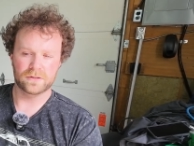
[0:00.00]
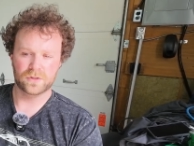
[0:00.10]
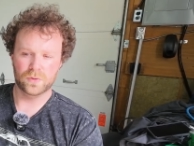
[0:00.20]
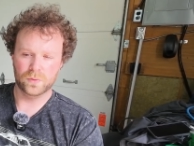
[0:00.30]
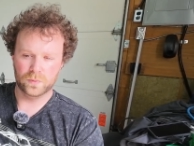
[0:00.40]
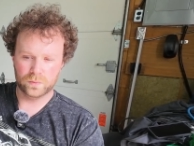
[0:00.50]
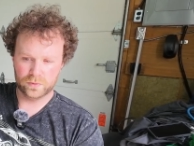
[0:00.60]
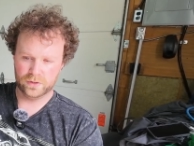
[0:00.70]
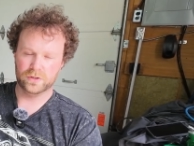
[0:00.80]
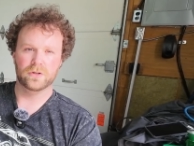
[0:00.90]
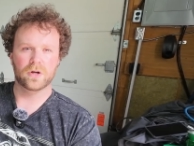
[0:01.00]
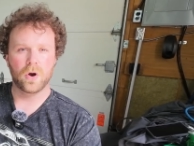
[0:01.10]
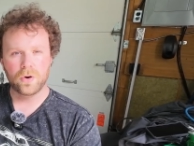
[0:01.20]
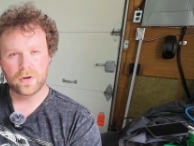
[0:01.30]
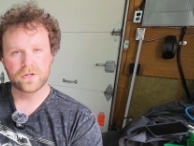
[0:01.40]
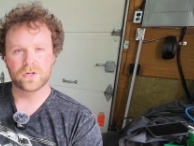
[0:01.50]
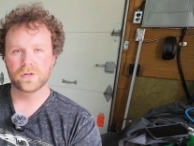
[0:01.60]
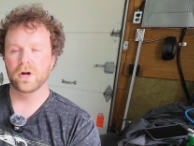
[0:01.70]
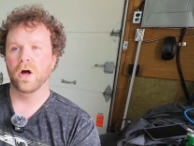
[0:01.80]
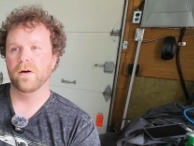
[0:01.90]
So you turn the car on, you
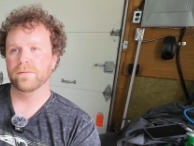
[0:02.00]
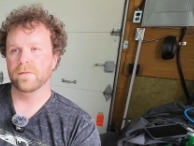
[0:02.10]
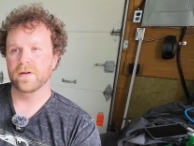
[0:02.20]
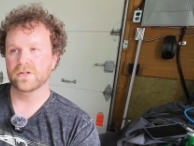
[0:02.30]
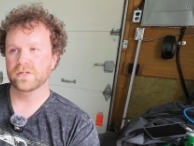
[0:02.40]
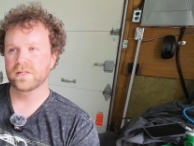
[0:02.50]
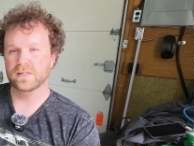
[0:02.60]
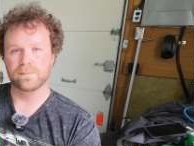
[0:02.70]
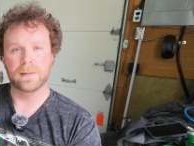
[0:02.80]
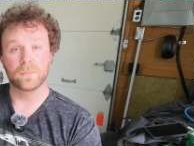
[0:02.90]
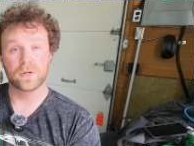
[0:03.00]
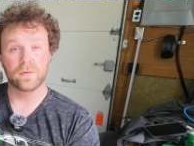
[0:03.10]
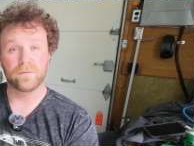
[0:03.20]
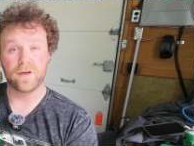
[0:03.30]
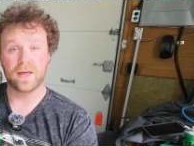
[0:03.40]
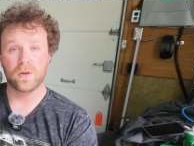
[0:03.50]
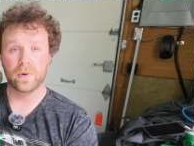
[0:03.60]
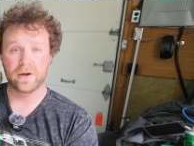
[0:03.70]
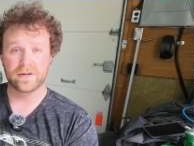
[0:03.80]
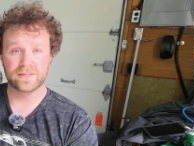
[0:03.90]
turn it off, and eventually this memory would fail.
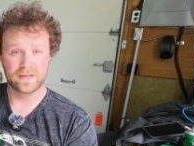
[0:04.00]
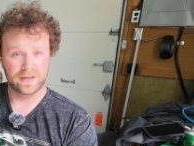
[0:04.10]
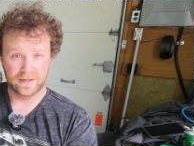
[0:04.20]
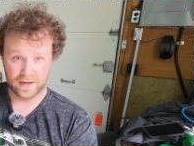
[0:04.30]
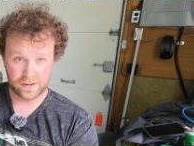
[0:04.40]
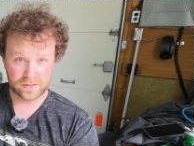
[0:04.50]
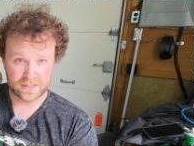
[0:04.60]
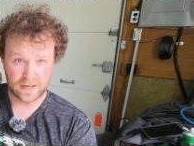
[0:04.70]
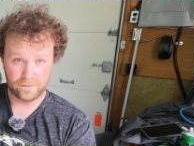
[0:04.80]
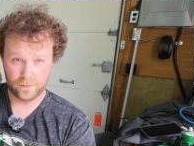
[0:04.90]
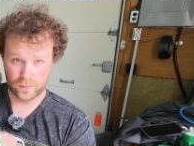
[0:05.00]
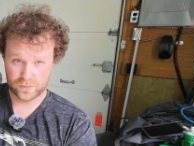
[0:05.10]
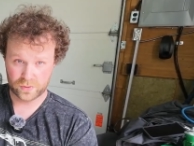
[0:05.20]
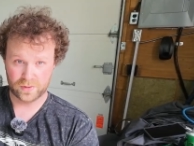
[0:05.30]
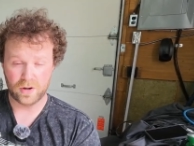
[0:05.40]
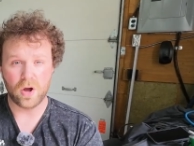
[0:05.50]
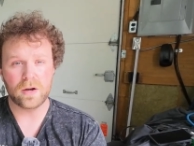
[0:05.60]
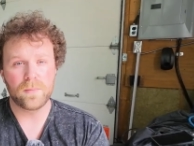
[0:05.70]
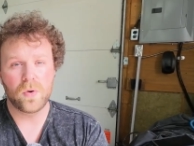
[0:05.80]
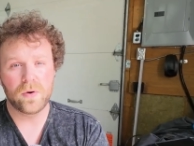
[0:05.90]
Whereas in your cell phones or in
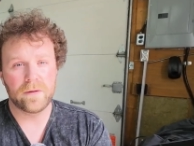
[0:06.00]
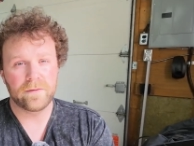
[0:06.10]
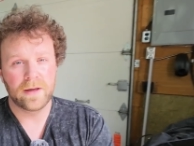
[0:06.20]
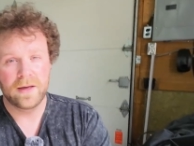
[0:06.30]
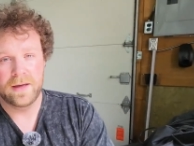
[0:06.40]
automotive,